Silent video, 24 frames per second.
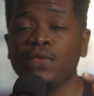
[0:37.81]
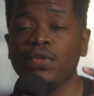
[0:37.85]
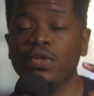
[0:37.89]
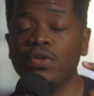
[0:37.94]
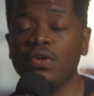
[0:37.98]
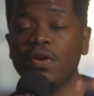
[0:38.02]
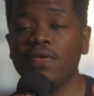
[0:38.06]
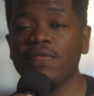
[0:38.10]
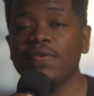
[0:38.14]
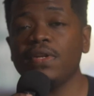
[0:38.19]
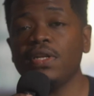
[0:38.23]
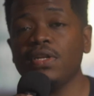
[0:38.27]

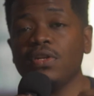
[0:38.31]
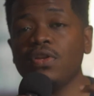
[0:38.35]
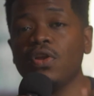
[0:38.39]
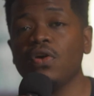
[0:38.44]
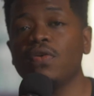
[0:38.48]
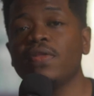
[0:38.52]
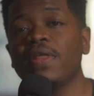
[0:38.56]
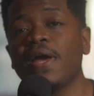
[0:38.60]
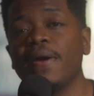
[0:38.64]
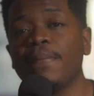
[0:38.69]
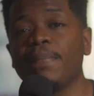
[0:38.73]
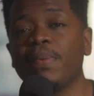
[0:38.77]
You already
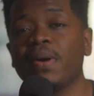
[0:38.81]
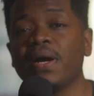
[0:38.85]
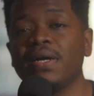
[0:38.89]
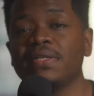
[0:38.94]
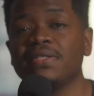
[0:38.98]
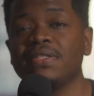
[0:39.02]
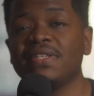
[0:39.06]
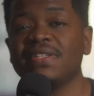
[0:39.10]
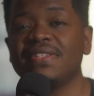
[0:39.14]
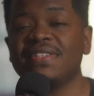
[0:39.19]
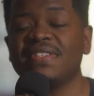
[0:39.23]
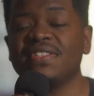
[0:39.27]
know that
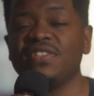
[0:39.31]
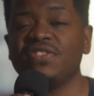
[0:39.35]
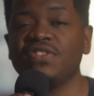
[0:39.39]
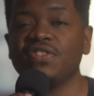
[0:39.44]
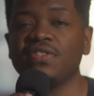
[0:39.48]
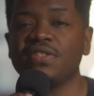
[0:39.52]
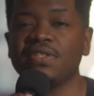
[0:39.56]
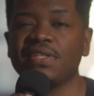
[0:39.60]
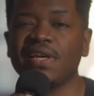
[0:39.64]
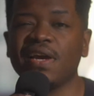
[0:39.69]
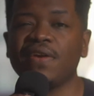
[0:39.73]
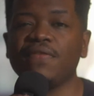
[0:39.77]
process. It's
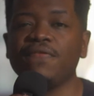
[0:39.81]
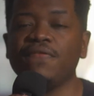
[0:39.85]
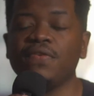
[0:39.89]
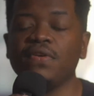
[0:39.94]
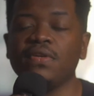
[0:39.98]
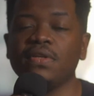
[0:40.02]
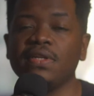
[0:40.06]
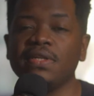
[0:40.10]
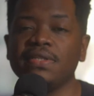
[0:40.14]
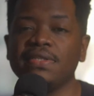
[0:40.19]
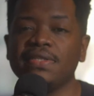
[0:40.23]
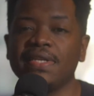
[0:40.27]
just time for
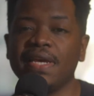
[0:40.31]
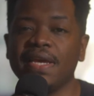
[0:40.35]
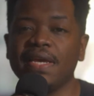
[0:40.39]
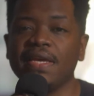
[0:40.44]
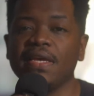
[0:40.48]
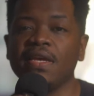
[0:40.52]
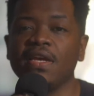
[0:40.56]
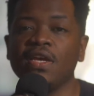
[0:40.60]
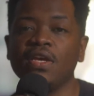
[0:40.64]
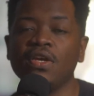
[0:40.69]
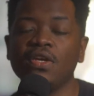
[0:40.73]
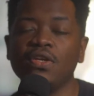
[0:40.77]
you to
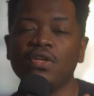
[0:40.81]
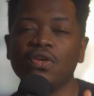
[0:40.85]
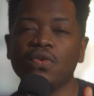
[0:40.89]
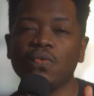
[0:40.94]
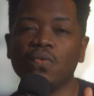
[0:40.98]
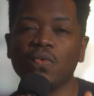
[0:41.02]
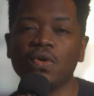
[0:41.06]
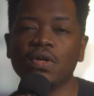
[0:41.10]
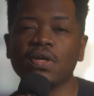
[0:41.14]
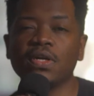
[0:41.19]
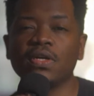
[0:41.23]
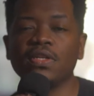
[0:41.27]
take your
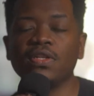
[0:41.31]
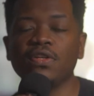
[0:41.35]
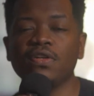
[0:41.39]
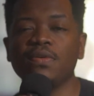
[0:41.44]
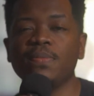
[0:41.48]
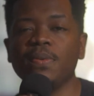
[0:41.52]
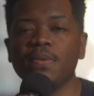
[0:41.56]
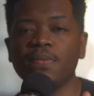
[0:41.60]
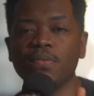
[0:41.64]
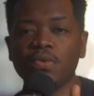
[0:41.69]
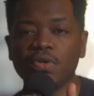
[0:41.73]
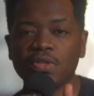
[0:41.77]
work a
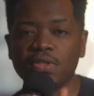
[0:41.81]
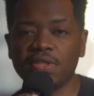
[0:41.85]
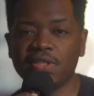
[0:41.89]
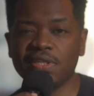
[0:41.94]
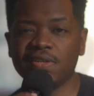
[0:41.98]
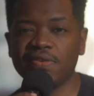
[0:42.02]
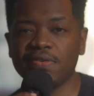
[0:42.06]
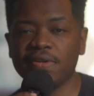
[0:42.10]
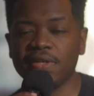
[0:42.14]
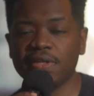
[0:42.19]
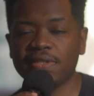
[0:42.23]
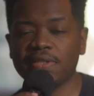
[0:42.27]
little bit more
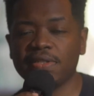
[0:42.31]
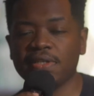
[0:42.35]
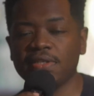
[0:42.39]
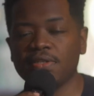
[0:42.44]
serious.